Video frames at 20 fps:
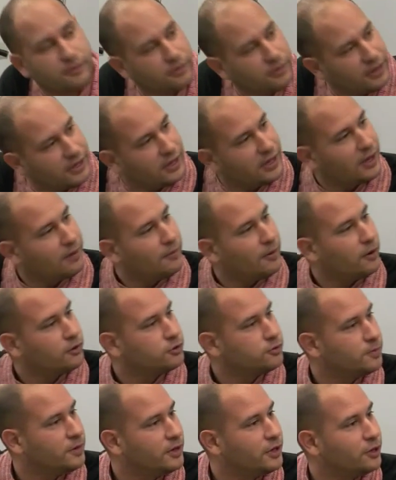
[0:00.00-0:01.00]
thinking
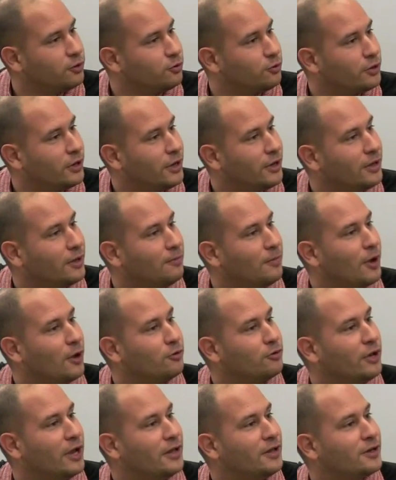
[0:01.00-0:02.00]
about speaking today
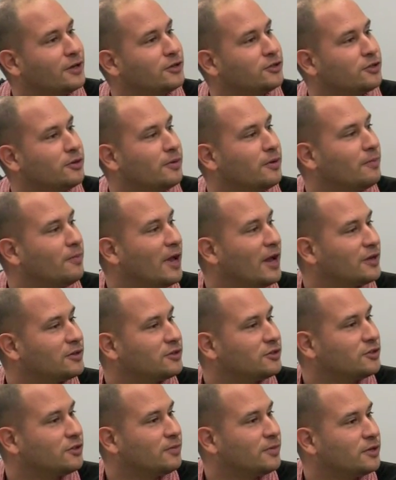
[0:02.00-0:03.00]
about anarchism and
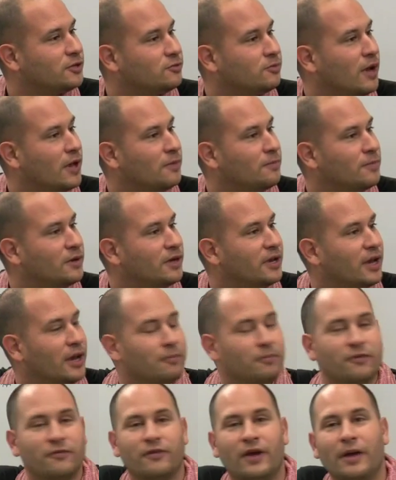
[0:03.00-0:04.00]
Marxism as one big
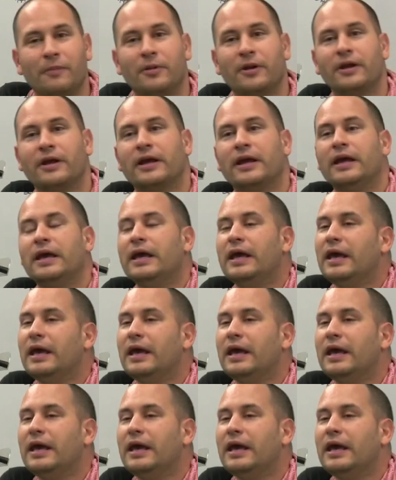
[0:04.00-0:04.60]
happy family.